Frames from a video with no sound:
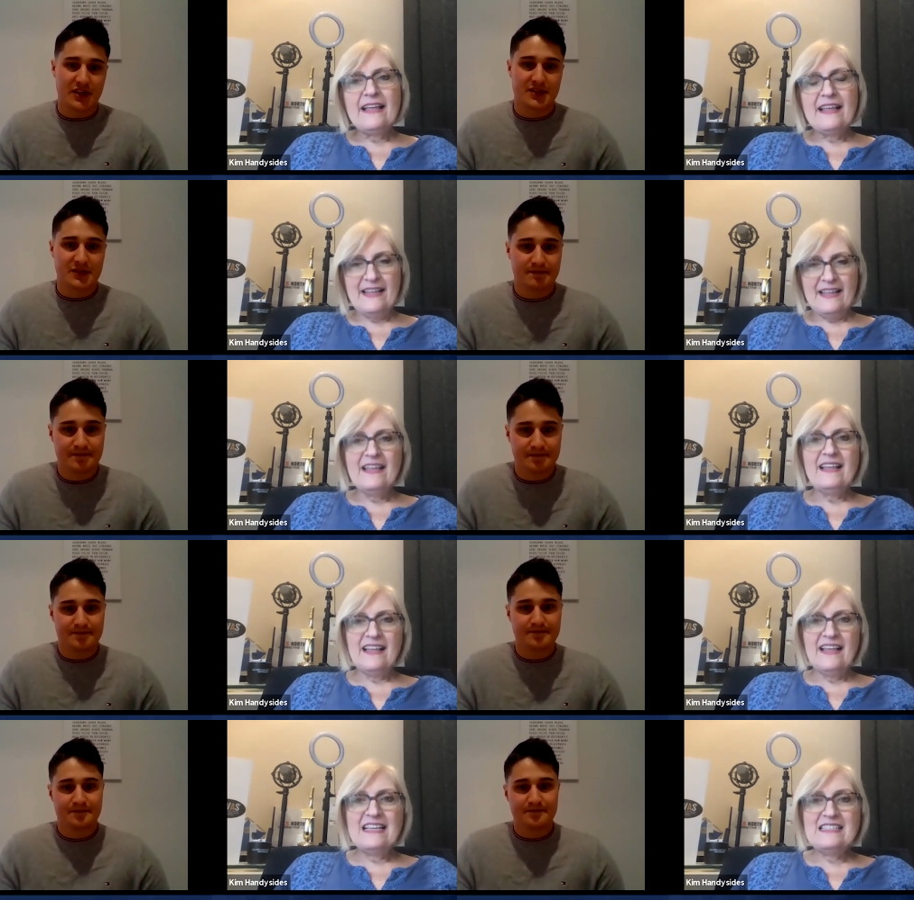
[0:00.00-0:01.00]
Speaker 1: a good chance.
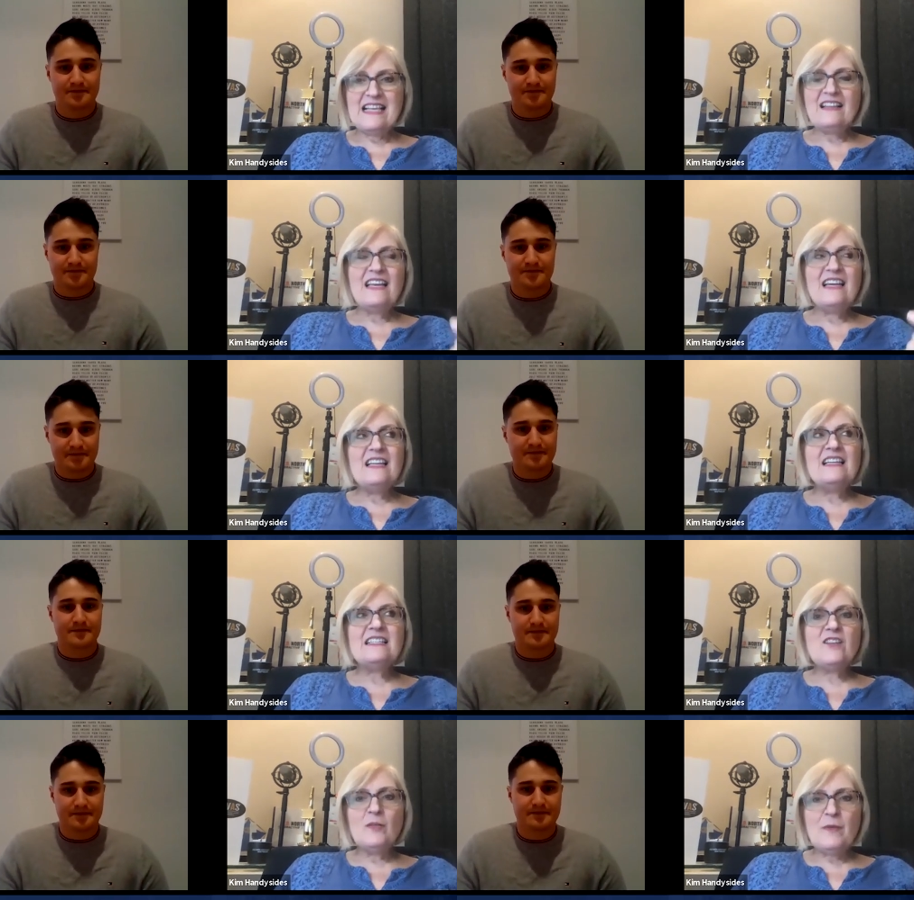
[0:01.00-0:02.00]
Speaker 2: Exactly. And, and
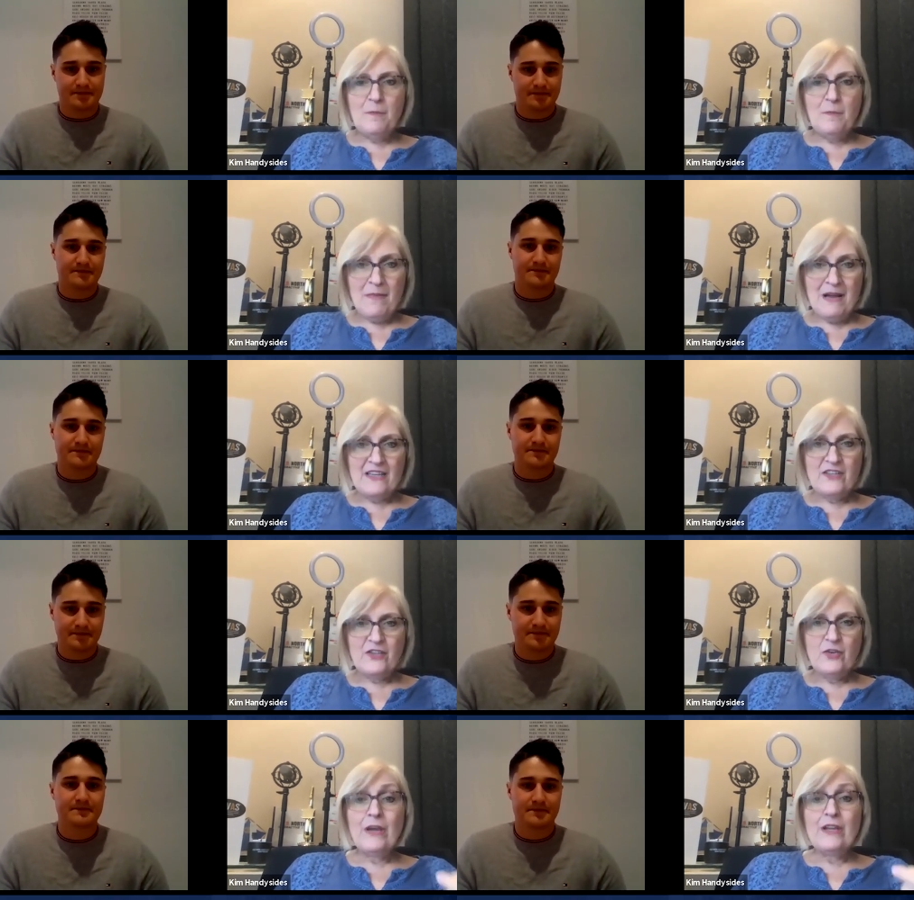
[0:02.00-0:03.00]
it's all about money
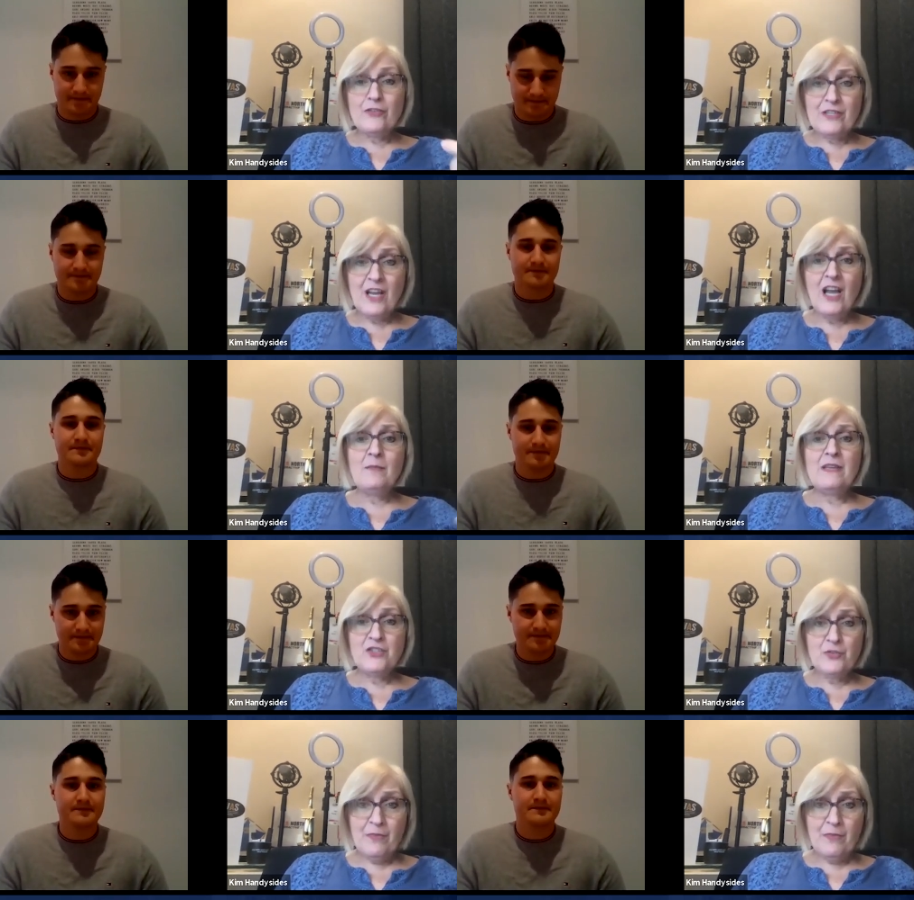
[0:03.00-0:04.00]
too, right? Your time
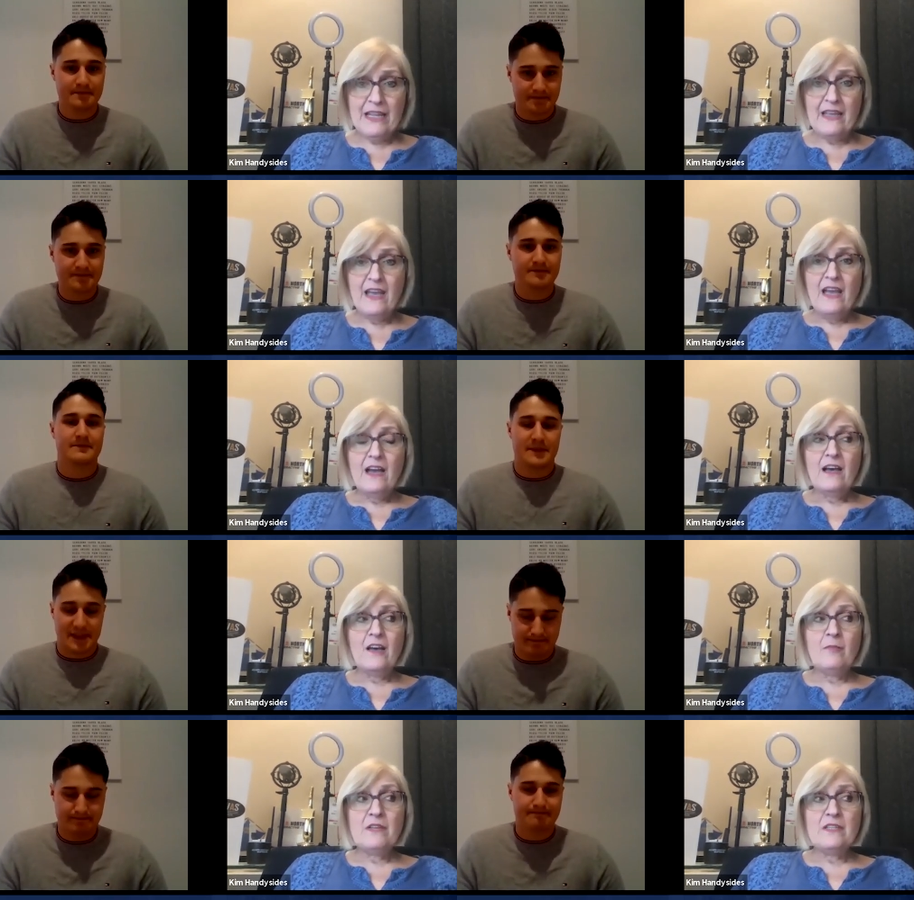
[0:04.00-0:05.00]
is your money.
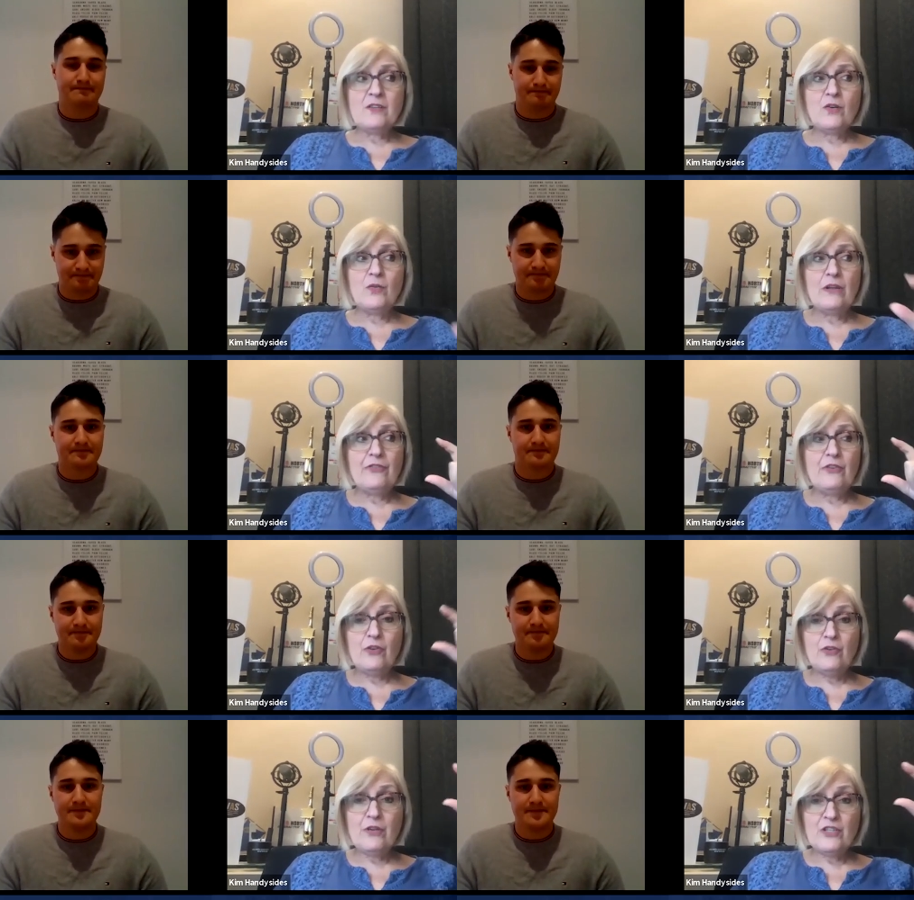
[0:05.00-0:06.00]
Um, so if you,
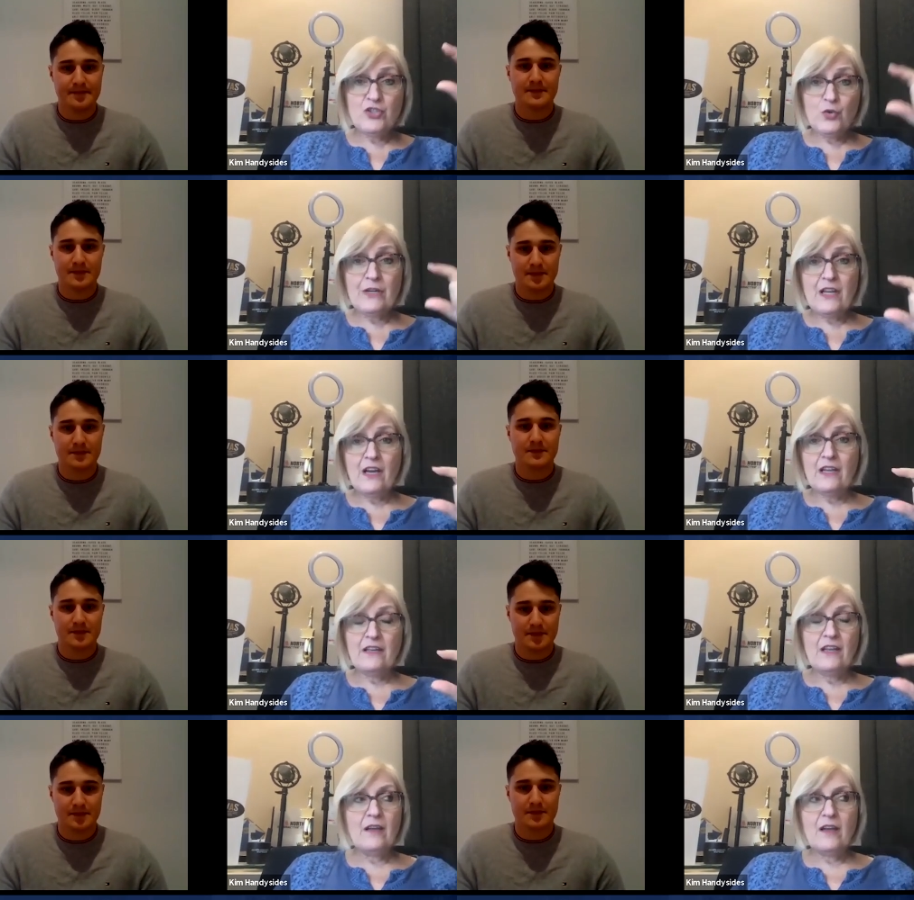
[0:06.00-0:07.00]
you can shortcut
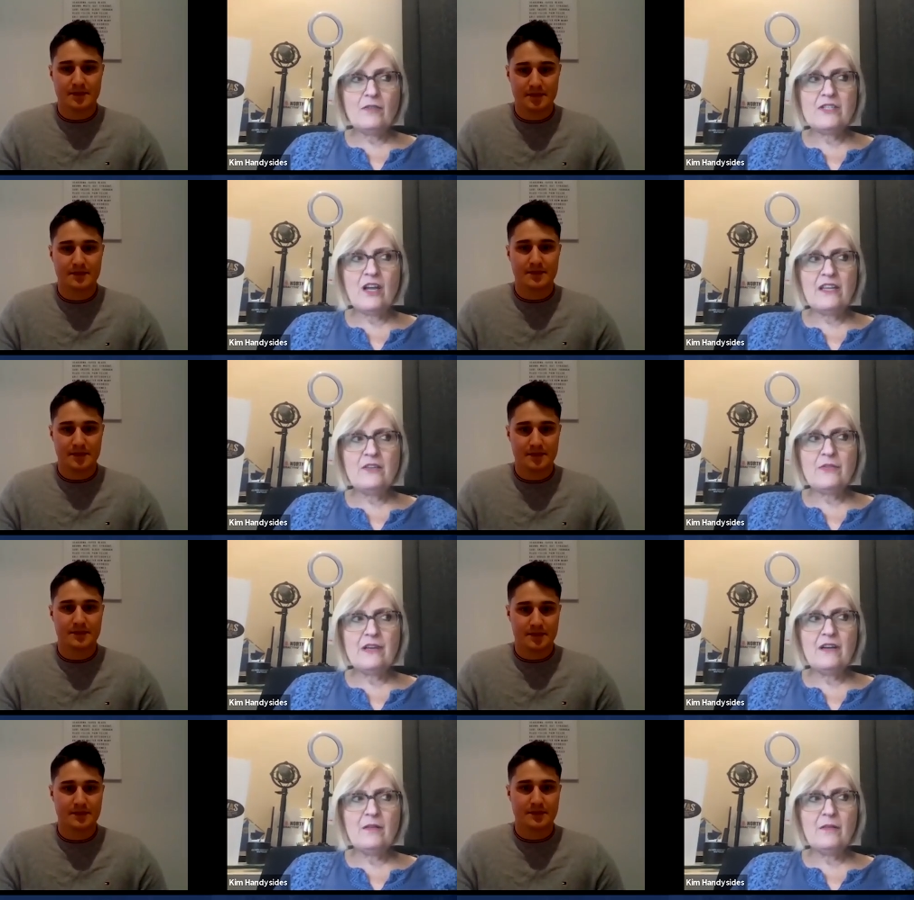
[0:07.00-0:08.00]
it. I, I was talking to
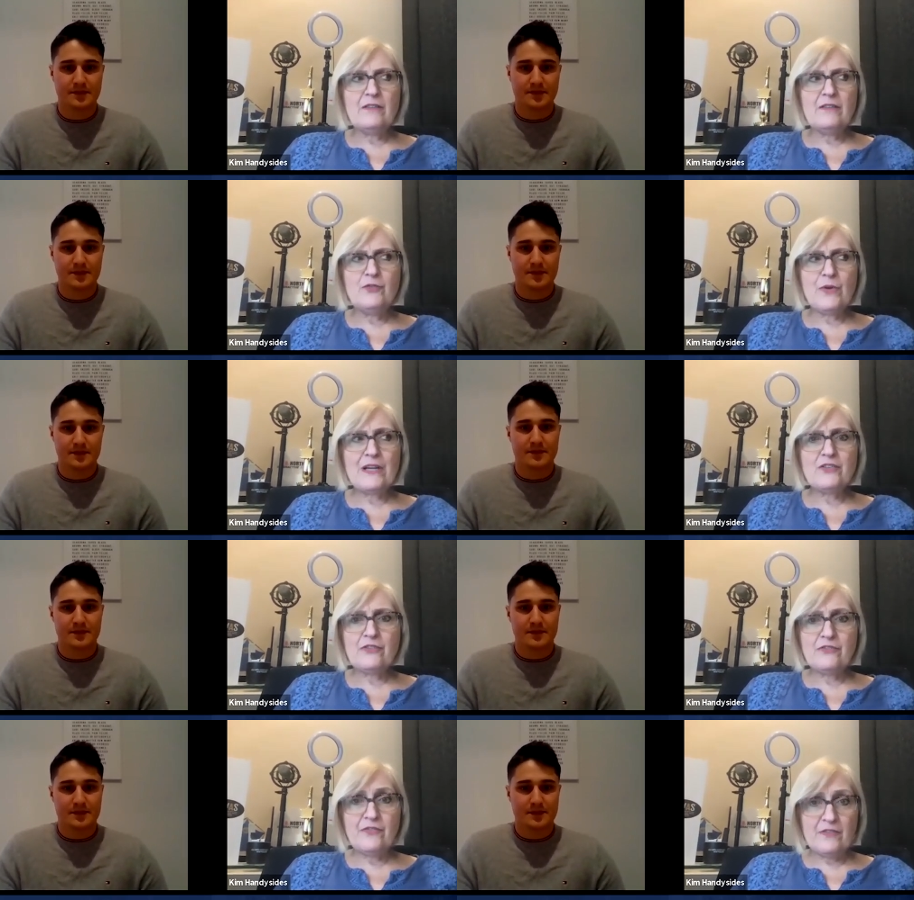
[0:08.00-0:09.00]
the a, a director
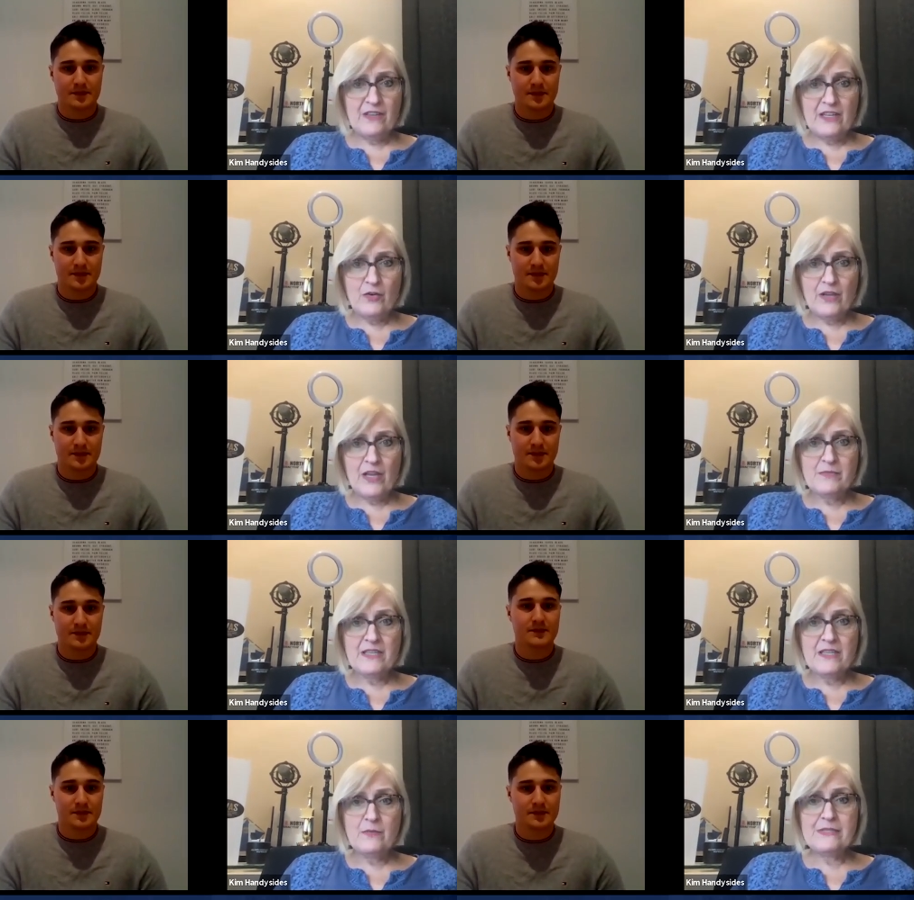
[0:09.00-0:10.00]
of video games,
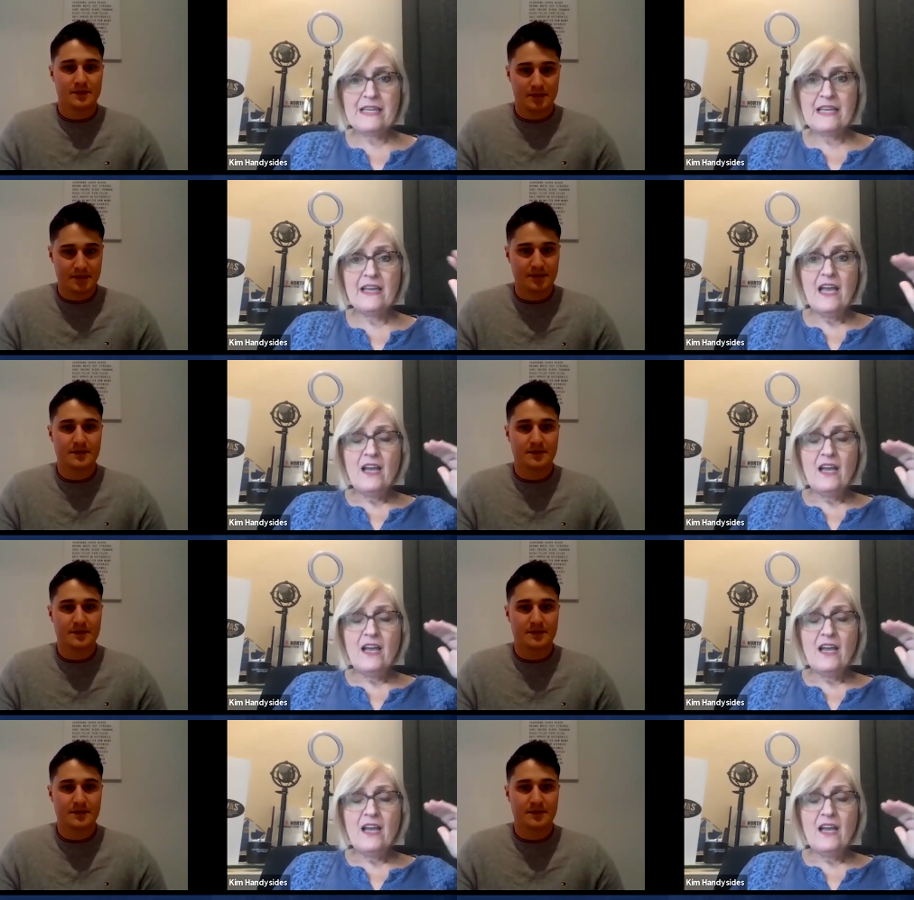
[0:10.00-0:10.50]
and he was saying,